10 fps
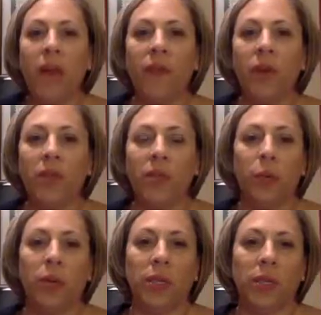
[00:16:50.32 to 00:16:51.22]
for a
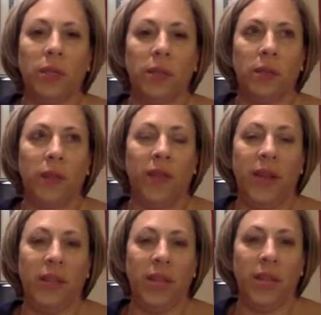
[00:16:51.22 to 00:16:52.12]
sports
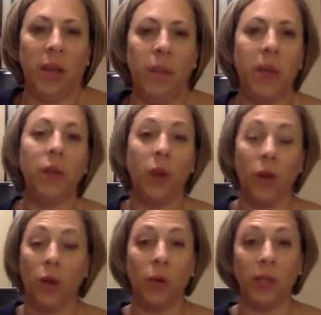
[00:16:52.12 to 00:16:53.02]
event ticket. I mean, are
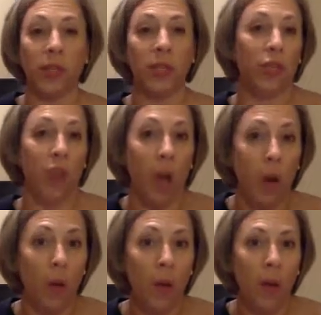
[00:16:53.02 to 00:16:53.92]
you going to see a
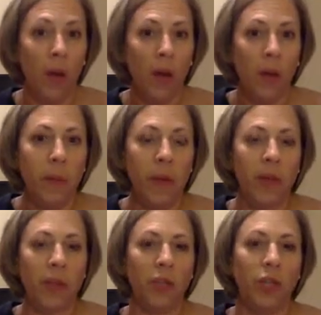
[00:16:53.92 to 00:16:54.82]
show?
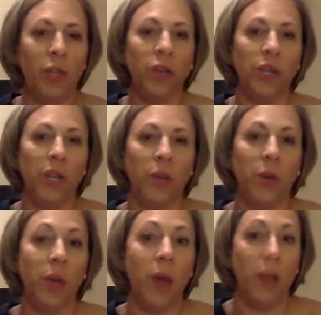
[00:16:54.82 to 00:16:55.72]
Because the show ticket
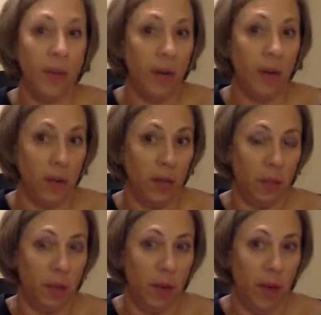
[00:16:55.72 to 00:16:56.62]
would not be
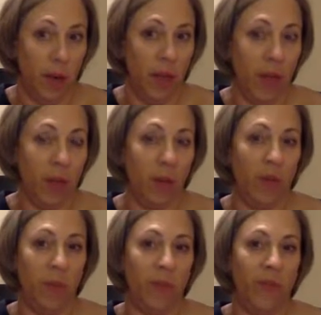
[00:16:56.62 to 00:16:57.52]
deductible now. That could have
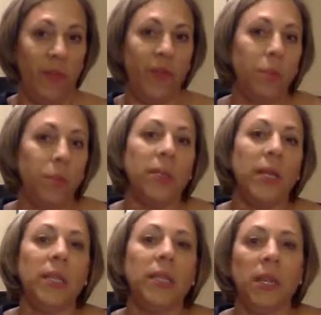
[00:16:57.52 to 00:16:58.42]
been 50%
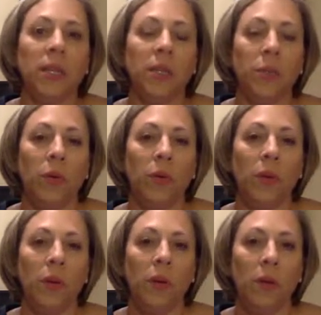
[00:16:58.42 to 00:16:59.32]
deductible
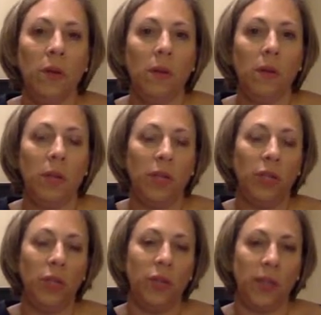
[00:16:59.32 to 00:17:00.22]
in
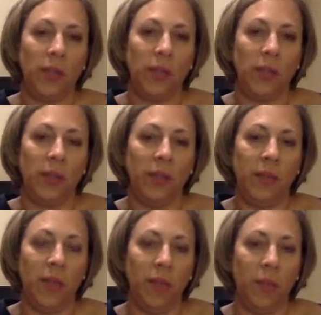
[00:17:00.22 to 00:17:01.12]
2017 and